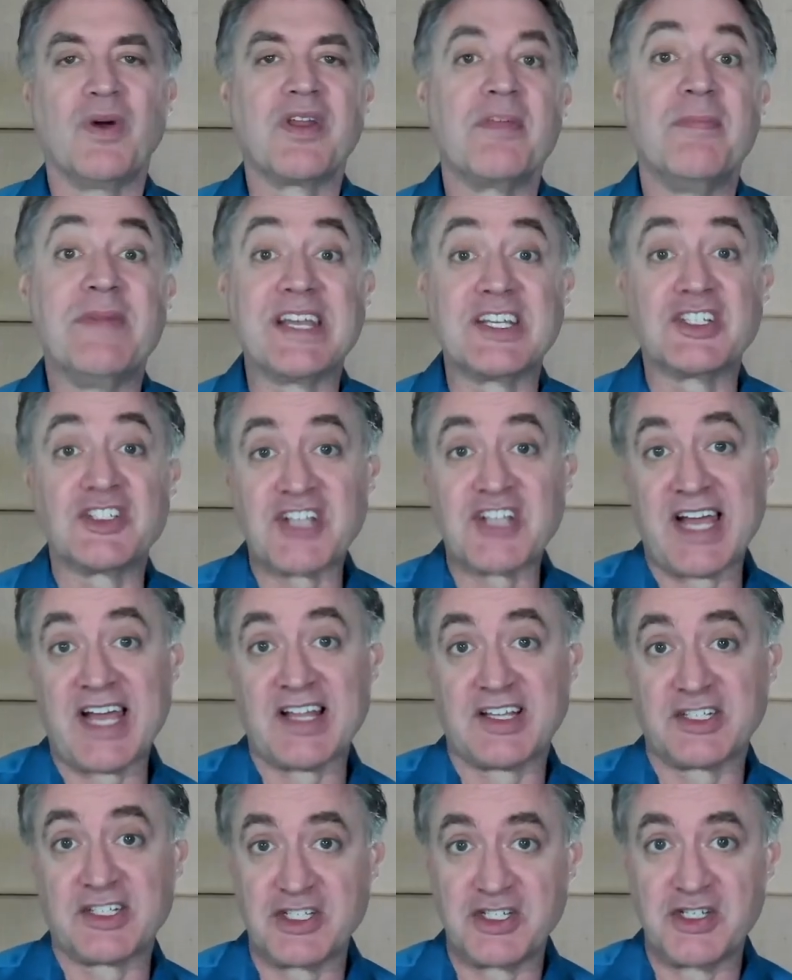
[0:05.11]
the biggest
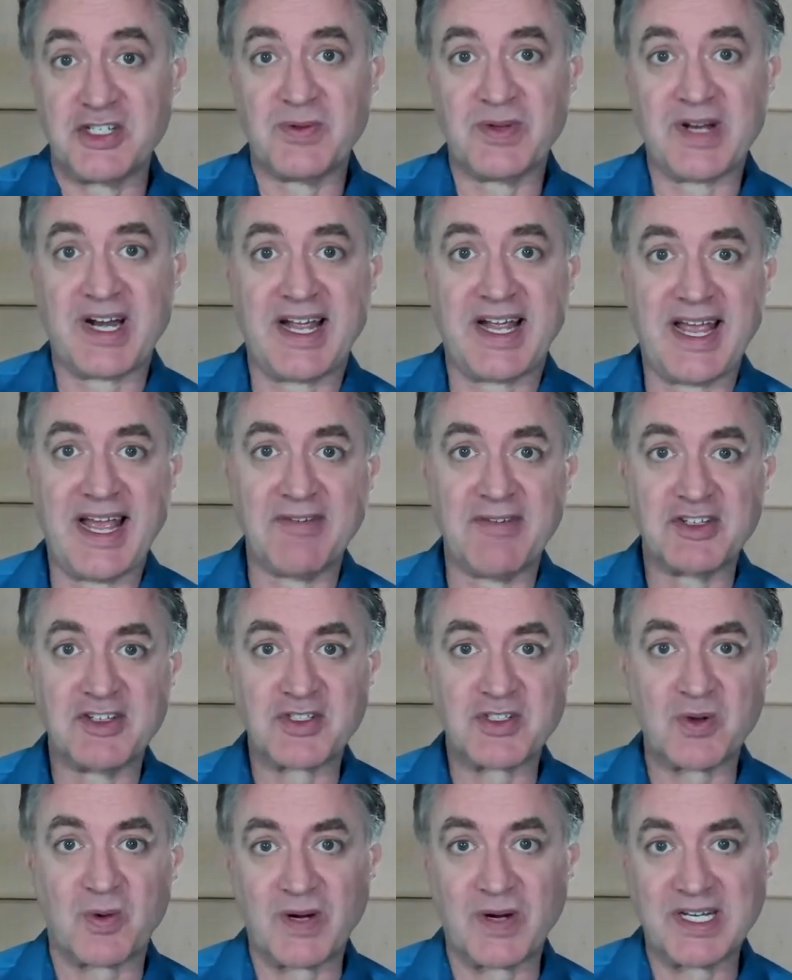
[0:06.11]
challenges you and I have as
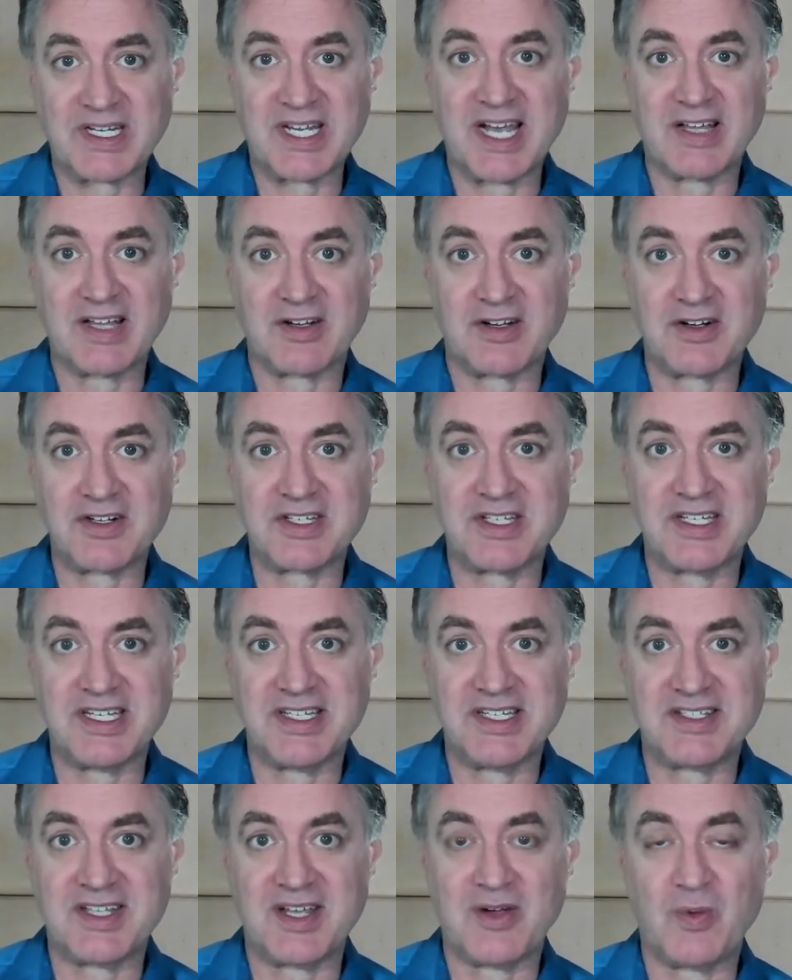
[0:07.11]
storytellers
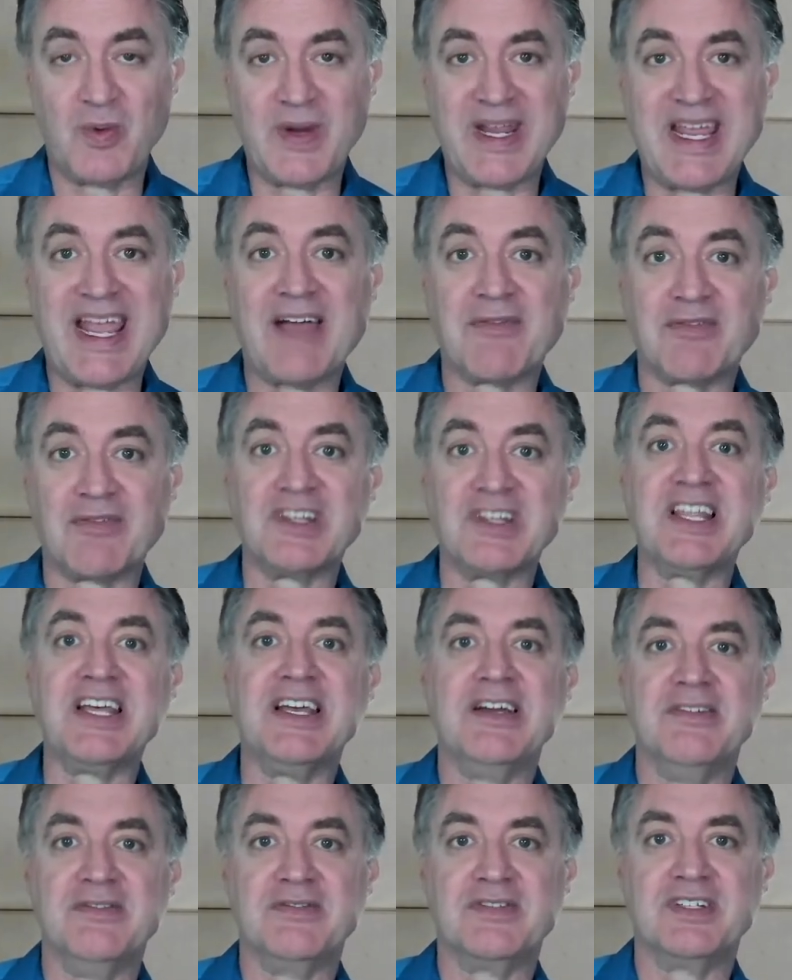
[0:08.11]
is that we have
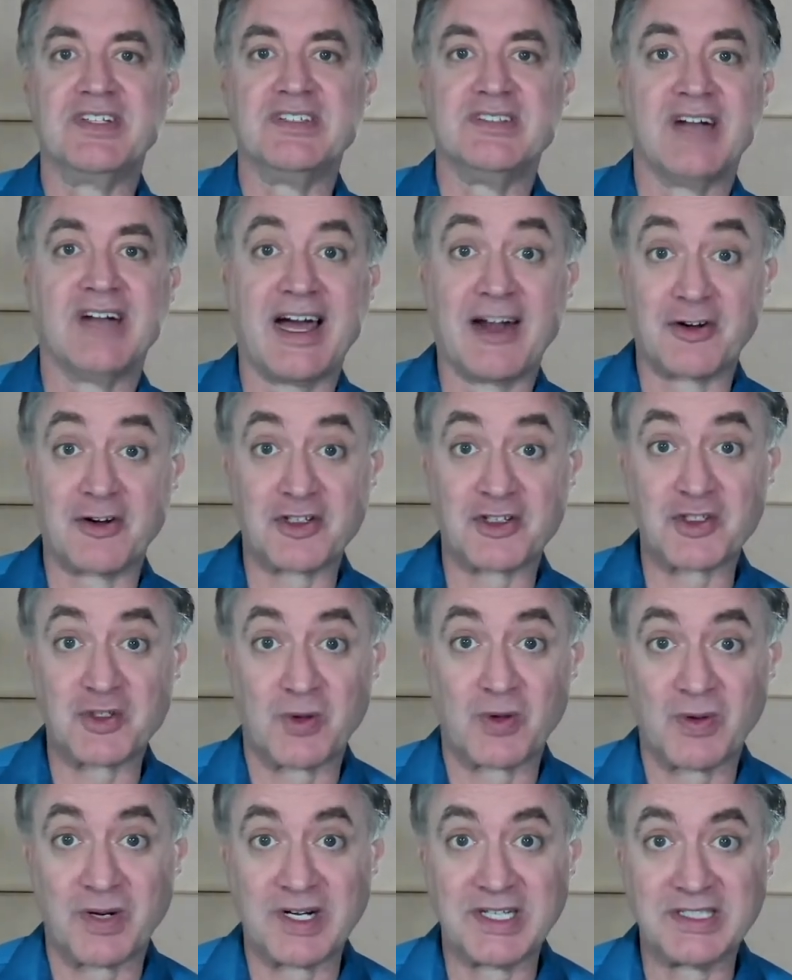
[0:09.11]
lived our
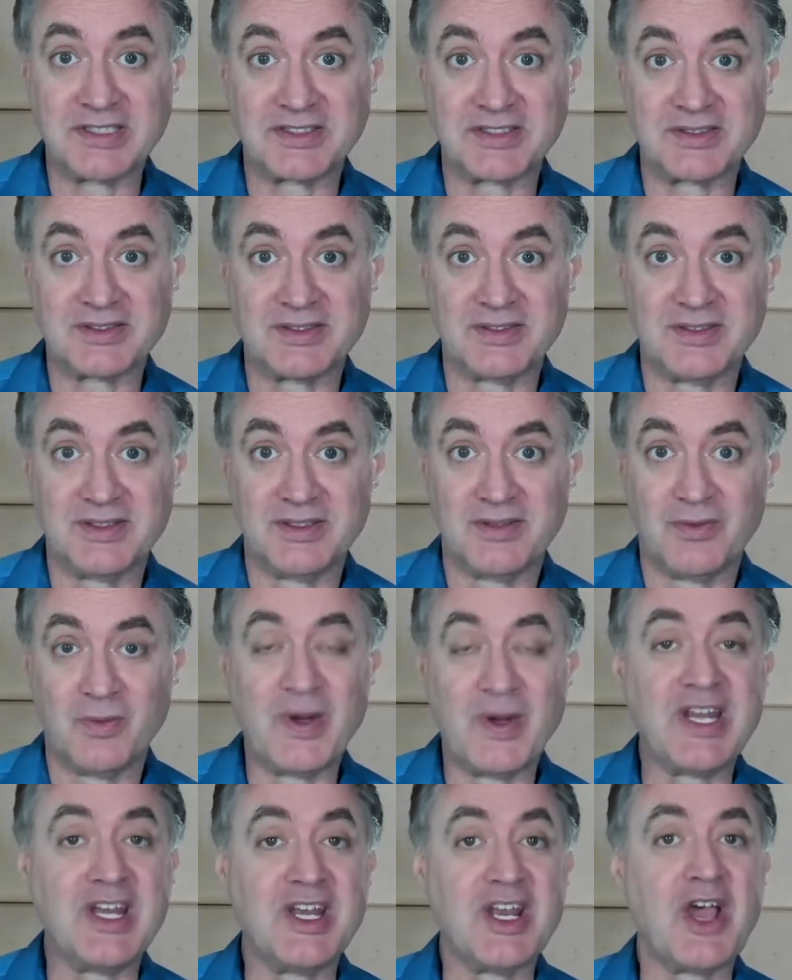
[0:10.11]
stories.
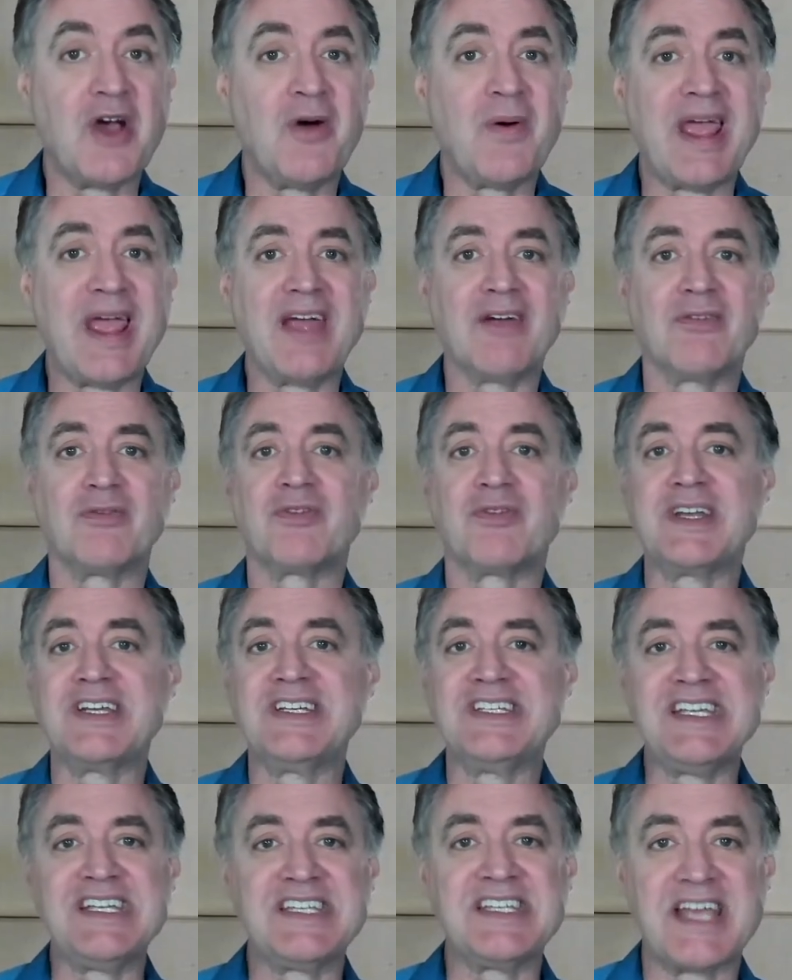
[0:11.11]
We know every
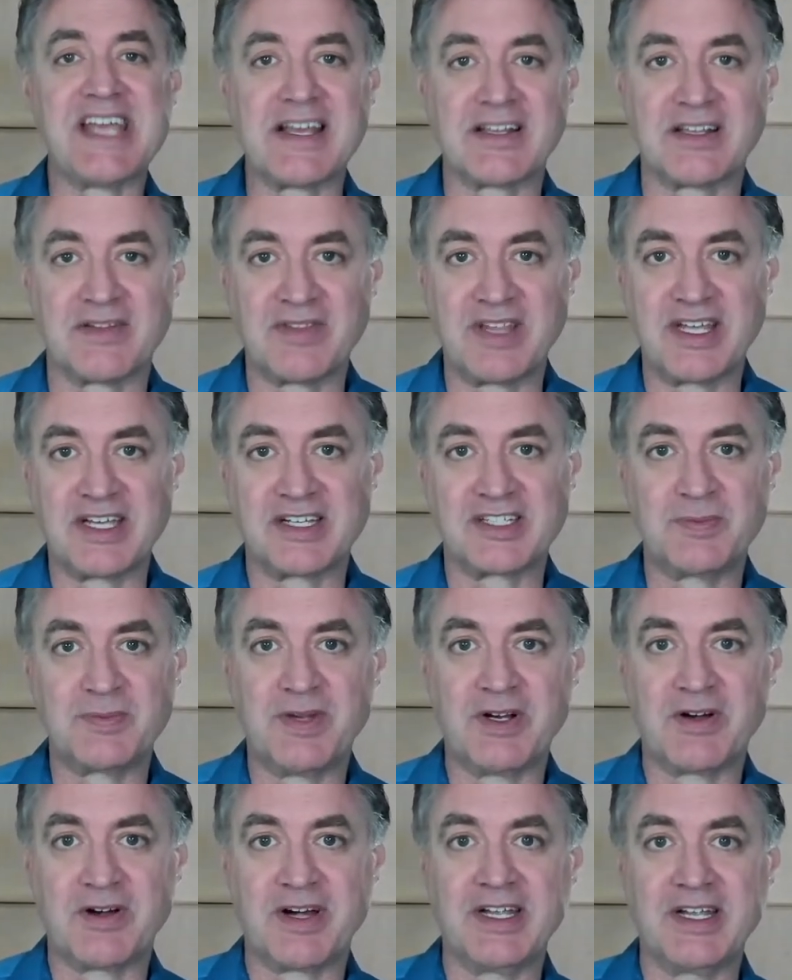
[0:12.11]
detail of the
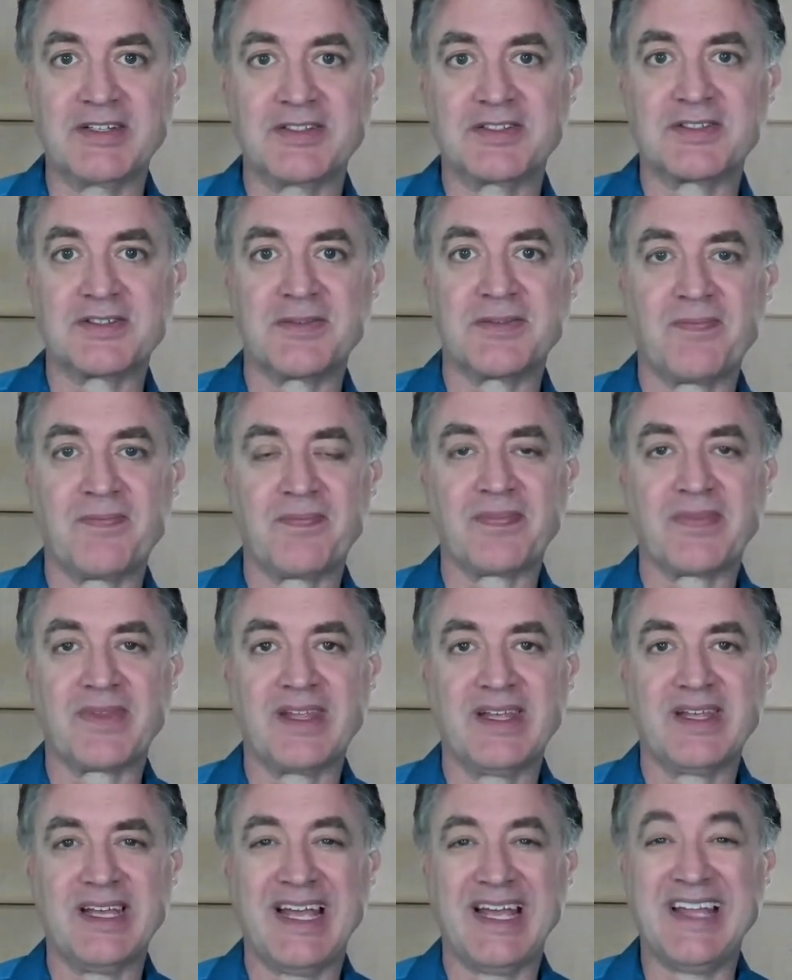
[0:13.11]
experience,
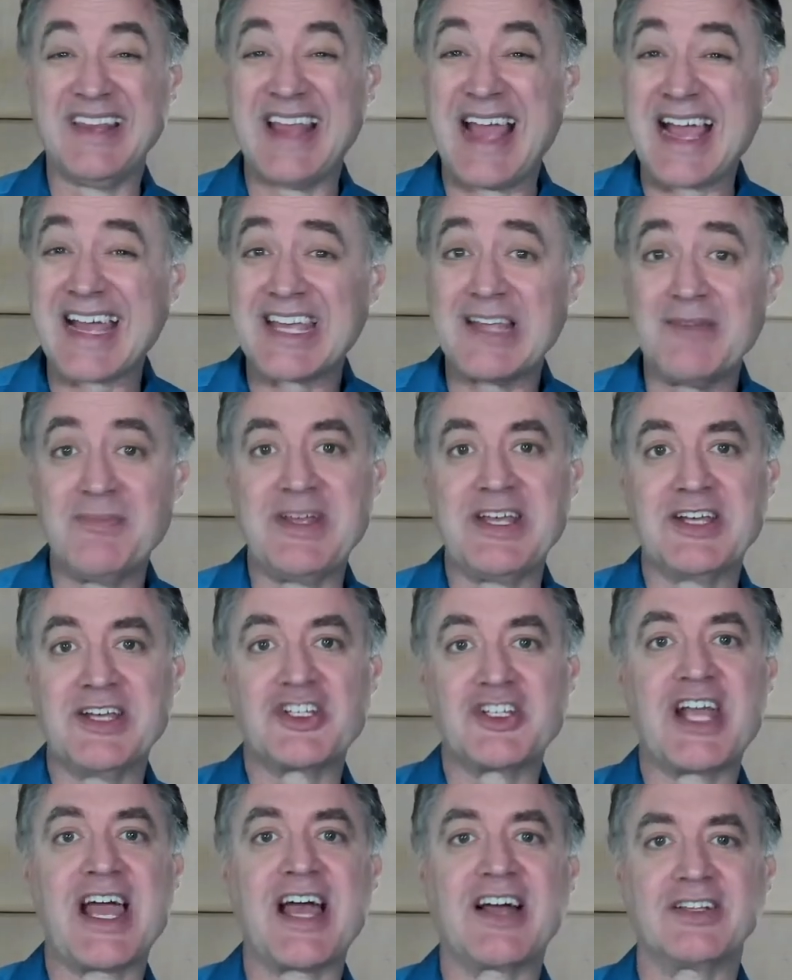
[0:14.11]
and that can be a
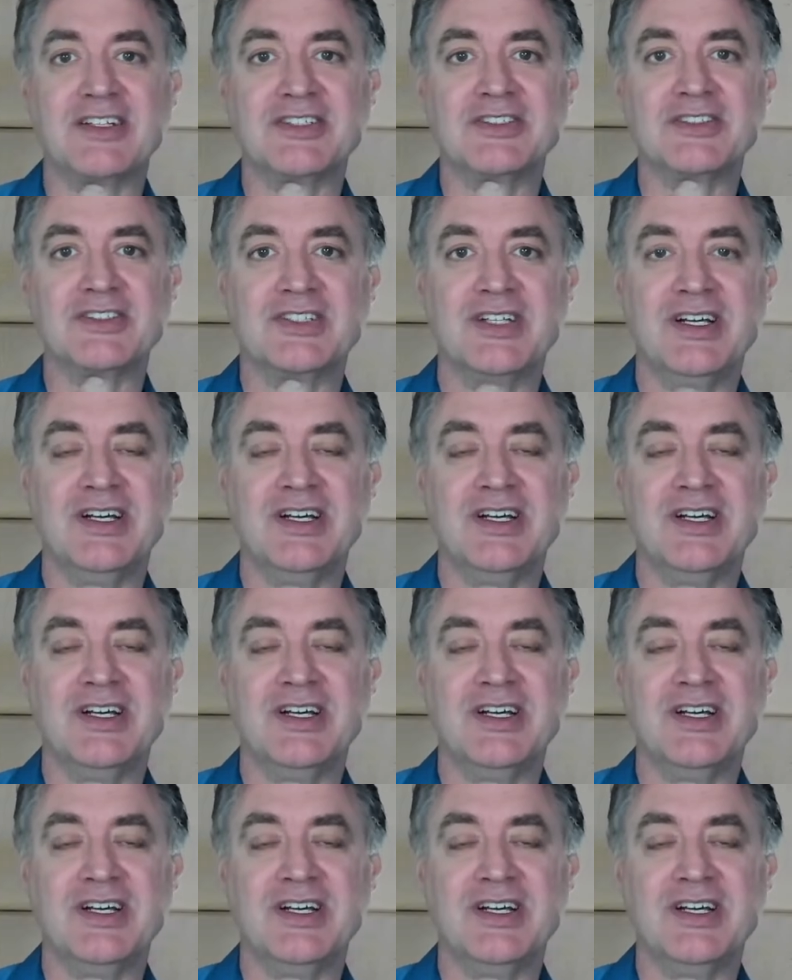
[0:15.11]
challenge.